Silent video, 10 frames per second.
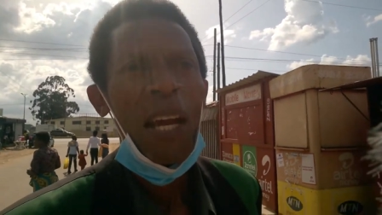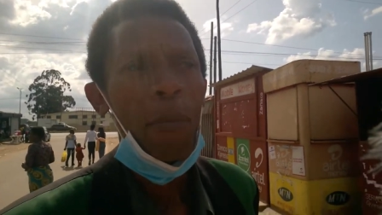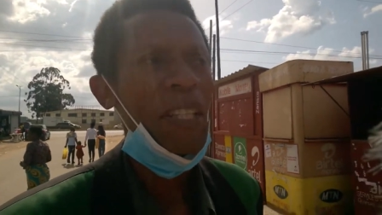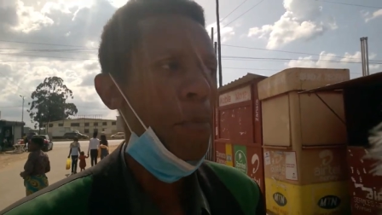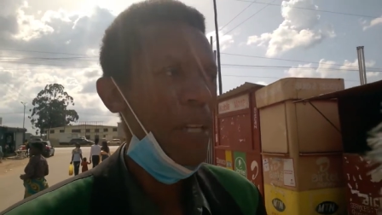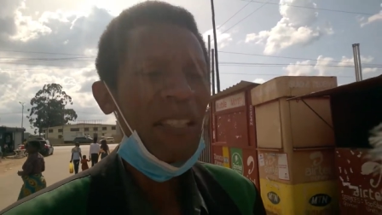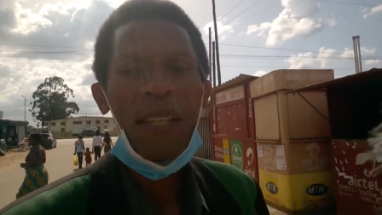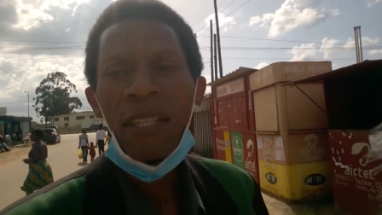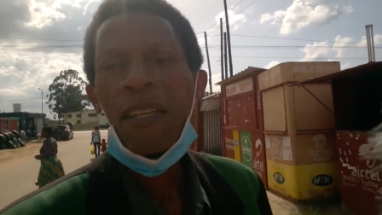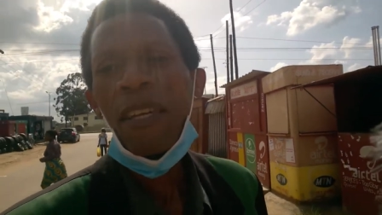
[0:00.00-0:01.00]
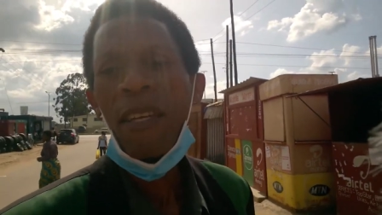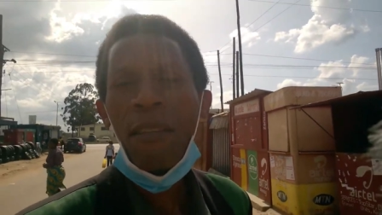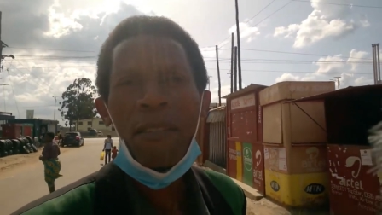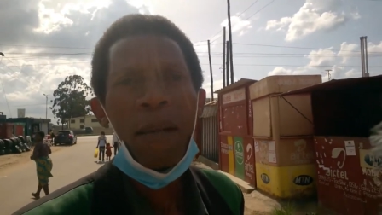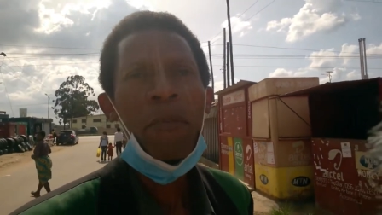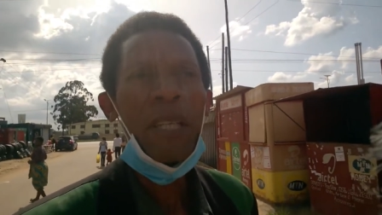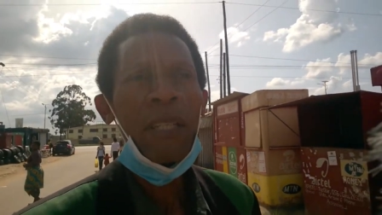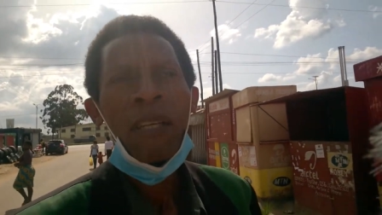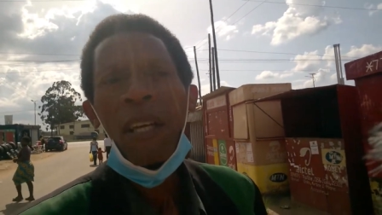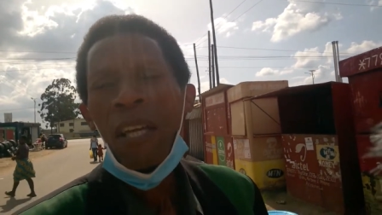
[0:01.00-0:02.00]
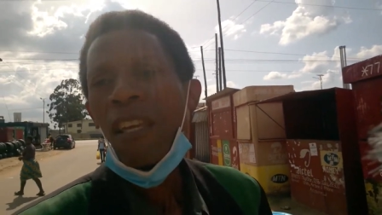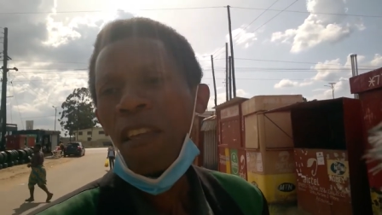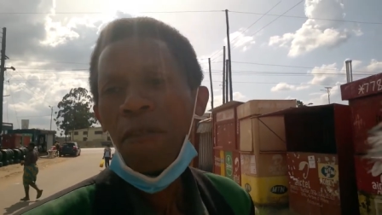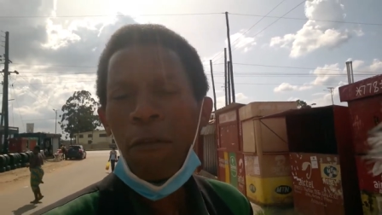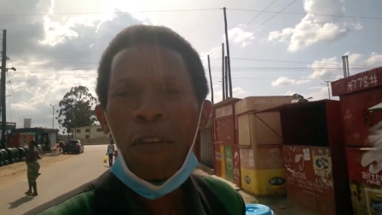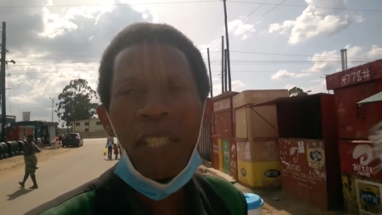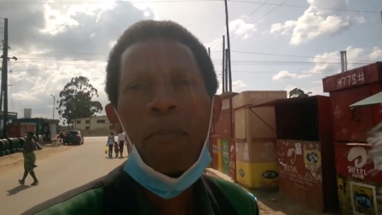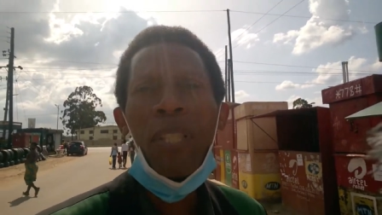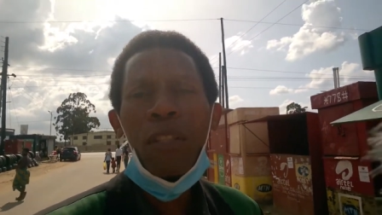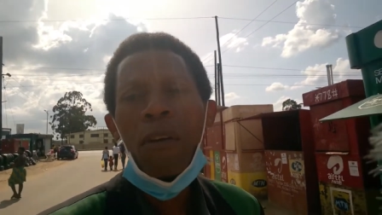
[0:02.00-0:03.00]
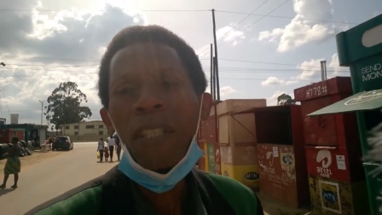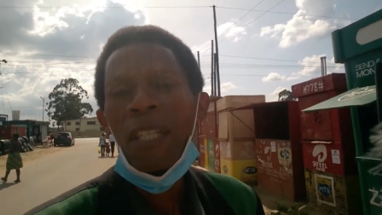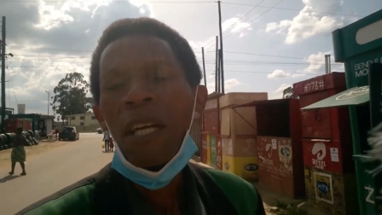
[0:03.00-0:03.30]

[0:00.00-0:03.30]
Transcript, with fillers: But basically here in Zambia, if you got a big note